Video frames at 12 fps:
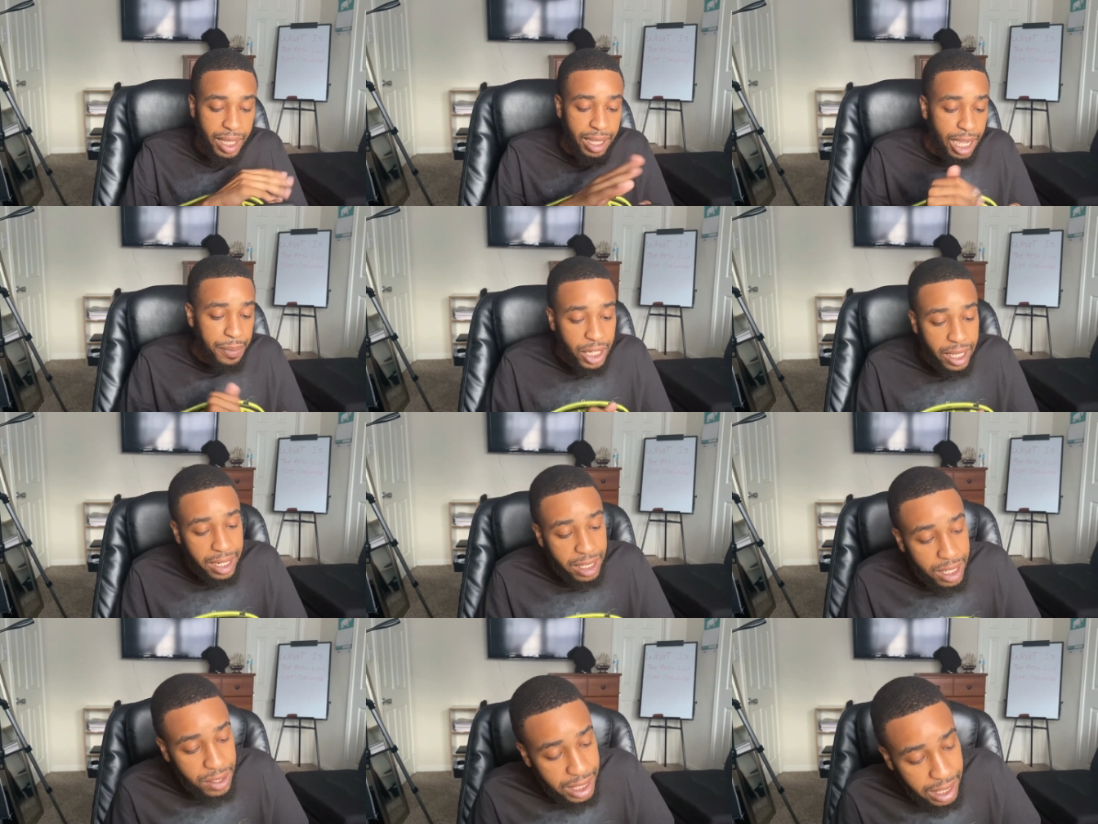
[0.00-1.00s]
I'm gonna go ahead and
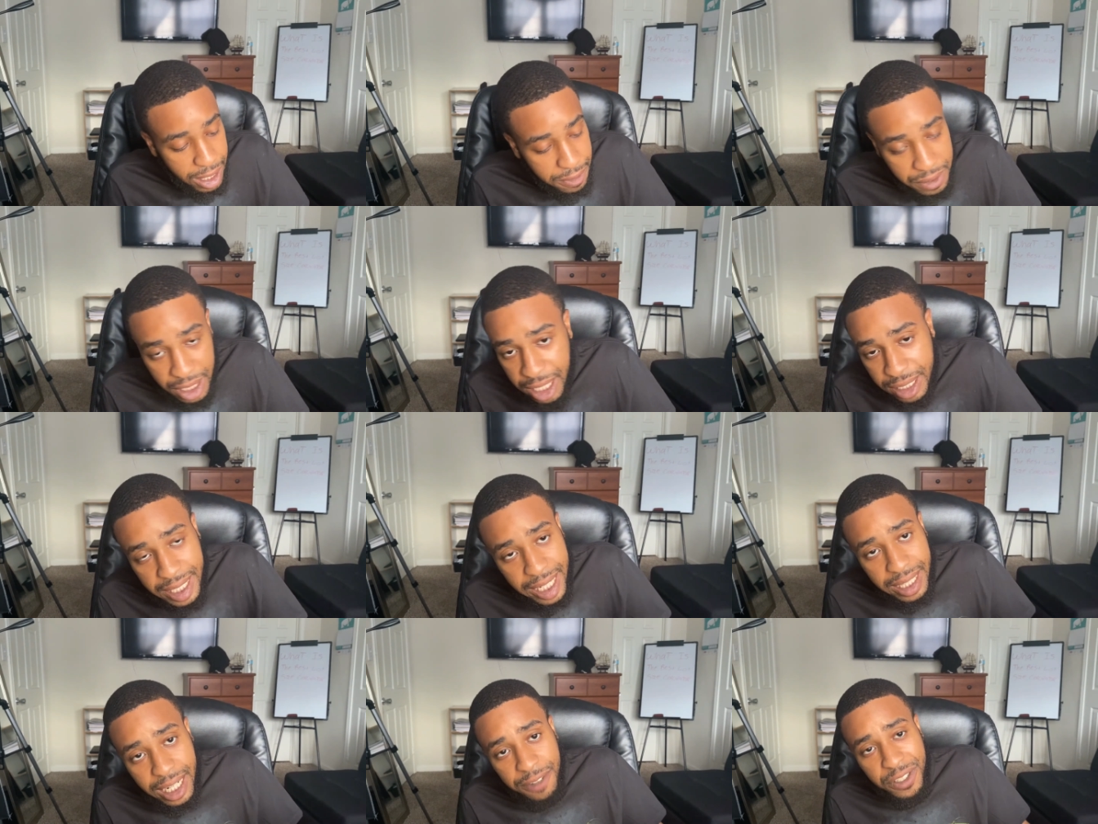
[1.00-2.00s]
close that off. Go ahead and take
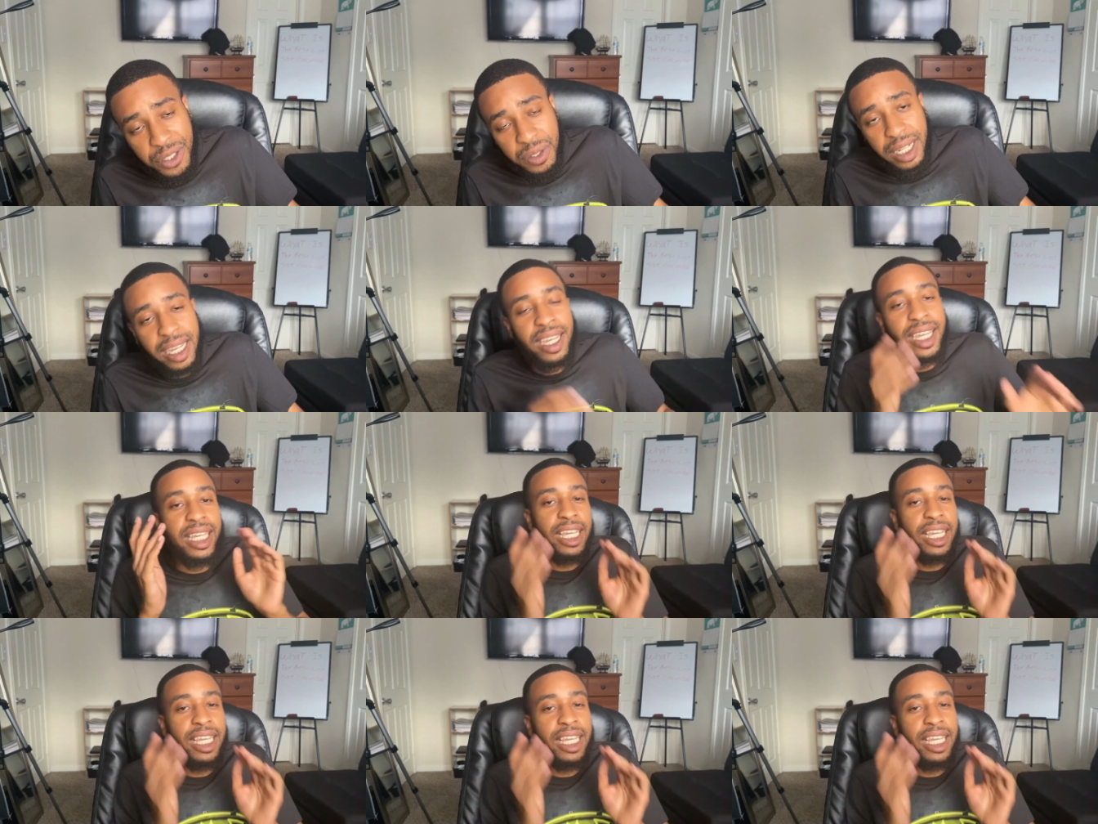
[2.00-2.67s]
that off the screen.